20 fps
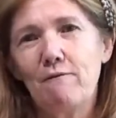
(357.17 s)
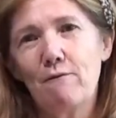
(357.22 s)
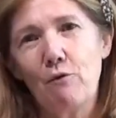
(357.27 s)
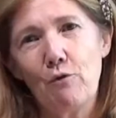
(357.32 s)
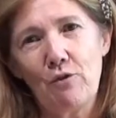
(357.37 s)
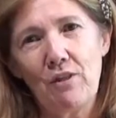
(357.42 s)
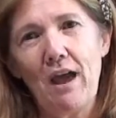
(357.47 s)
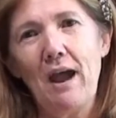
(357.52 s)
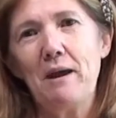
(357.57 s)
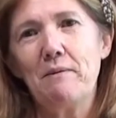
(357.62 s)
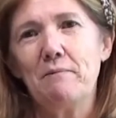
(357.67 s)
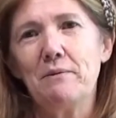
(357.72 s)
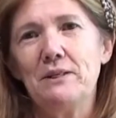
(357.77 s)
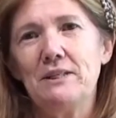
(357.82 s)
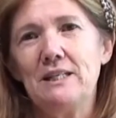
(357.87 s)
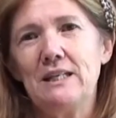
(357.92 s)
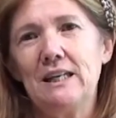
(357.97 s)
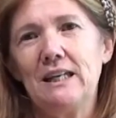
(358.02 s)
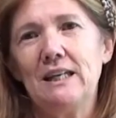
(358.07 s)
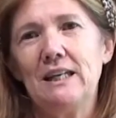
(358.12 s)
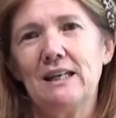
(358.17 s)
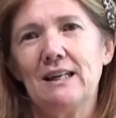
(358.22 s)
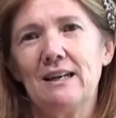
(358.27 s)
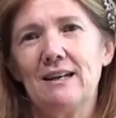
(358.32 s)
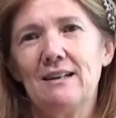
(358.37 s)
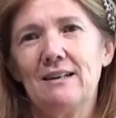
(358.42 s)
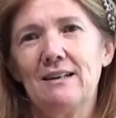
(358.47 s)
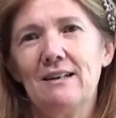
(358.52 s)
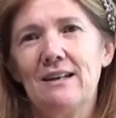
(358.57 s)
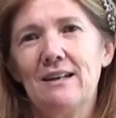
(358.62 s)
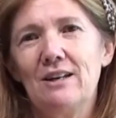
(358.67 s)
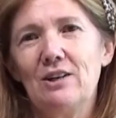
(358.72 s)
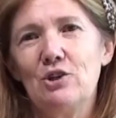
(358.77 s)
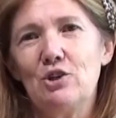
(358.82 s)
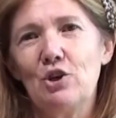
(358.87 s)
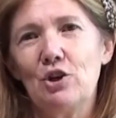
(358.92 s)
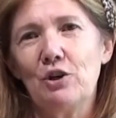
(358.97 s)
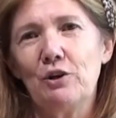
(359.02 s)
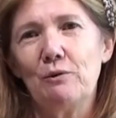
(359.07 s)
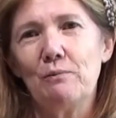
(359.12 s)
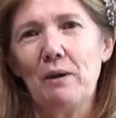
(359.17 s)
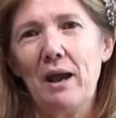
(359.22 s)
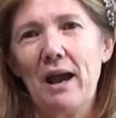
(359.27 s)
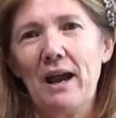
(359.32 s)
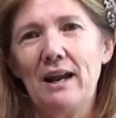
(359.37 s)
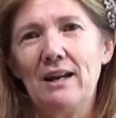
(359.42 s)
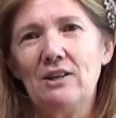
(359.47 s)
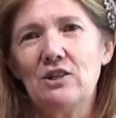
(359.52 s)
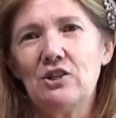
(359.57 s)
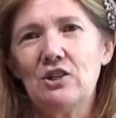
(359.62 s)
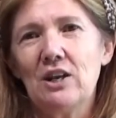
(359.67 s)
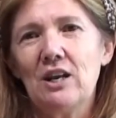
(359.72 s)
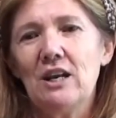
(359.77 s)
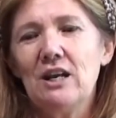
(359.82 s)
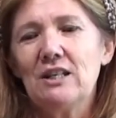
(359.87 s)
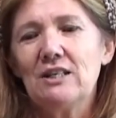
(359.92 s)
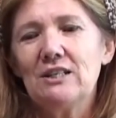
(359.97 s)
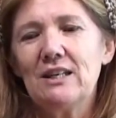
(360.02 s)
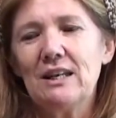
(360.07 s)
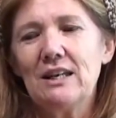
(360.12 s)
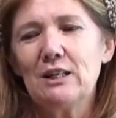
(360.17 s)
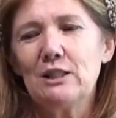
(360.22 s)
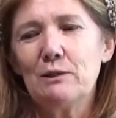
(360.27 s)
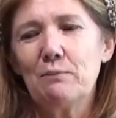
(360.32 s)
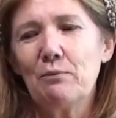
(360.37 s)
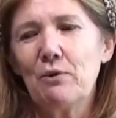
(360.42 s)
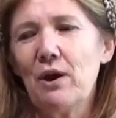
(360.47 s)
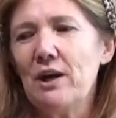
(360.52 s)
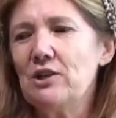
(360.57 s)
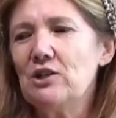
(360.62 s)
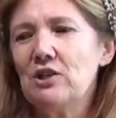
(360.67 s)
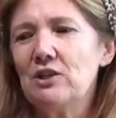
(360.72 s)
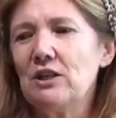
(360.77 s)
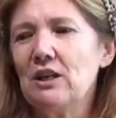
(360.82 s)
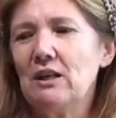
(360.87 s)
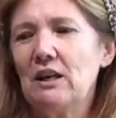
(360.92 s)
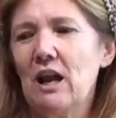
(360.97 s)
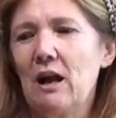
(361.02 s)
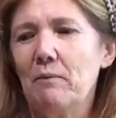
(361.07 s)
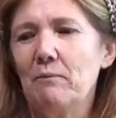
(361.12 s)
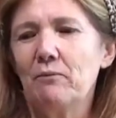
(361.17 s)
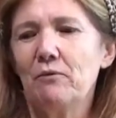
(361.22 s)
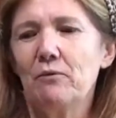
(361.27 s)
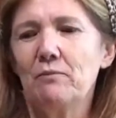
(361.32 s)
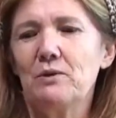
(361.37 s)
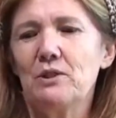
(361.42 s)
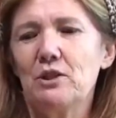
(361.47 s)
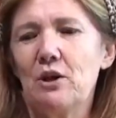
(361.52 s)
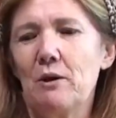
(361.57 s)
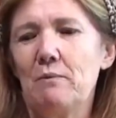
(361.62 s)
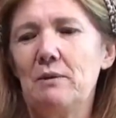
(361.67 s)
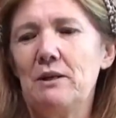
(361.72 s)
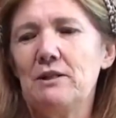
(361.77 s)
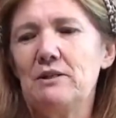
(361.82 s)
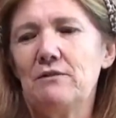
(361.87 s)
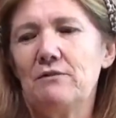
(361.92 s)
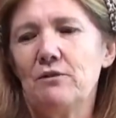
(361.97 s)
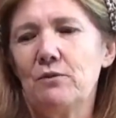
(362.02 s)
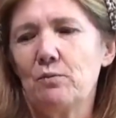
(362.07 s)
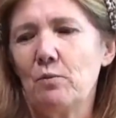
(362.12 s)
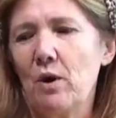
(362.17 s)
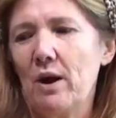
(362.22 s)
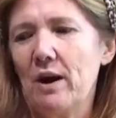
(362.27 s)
for that particular journal page. So inspiration can come from so many different